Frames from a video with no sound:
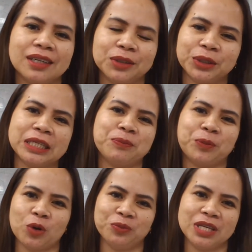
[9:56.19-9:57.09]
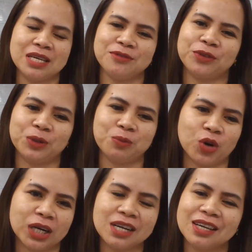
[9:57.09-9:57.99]
Attorney Promdi, for
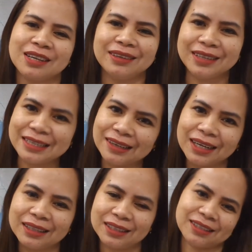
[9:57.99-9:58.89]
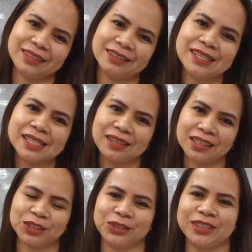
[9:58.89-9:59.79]
more legal
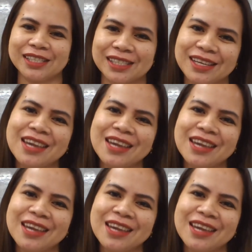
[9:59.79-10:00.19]
discussions.